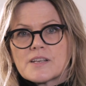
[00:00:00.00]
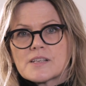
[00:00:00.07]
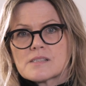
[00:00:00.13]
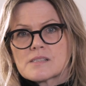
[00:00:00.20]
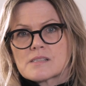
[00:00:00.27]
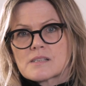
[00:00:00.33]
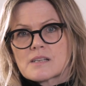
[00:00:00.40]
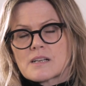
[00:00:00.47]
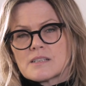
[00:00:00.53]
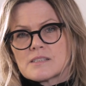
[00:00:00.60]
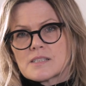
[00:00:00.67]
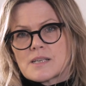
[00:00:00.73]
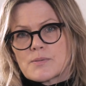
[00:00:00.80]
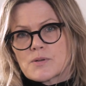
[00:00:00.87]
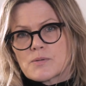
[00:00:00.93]
this
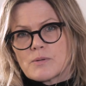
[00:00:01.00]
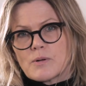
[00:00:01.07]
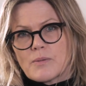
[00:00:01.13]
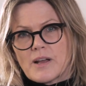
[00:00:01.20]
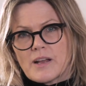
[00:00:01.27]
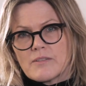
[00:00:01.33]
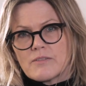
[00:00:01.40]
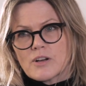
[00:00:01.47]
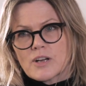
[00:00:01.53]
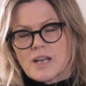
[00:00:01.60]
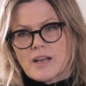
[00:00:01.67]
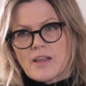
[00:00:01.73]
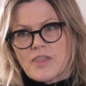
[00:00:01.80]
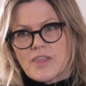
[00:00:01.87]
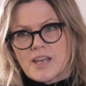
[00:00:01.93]
conceptual way of
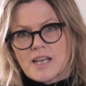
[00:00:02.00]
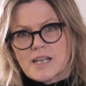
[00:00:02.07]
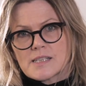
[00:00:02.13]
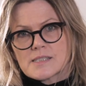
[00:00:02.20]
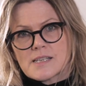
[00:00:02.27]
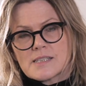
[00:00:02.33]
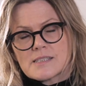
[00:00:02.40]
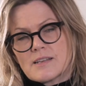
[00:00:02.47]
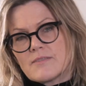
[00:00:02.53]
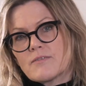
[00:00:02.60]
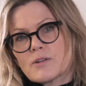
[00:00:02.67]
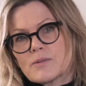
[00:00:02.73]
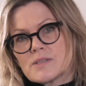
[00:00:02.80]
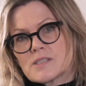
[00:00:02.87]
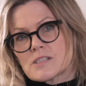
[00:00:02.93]
looking at things has
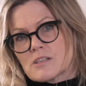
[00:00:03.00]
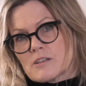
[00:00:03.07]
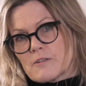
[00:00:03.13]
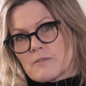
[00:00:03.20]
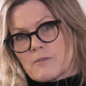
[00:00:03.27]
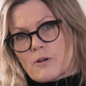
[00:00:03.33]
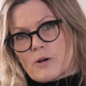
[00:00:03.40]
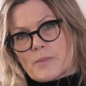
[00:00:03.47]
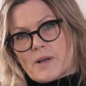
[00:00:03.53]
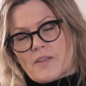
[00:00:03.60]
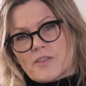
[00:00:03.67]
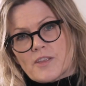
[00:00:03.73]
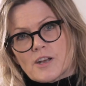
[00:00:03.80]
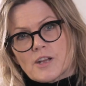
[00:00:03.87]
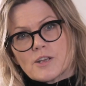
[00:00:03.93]
influenced the
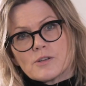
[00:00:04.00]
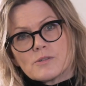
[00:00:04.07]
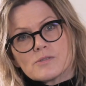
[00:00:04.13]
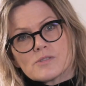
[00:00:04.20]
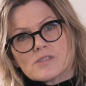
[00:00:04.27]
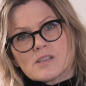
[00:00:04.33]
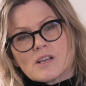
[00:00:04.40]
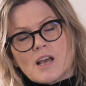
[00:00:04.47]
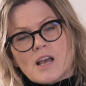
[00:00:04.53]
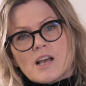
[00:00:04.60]
format that I use.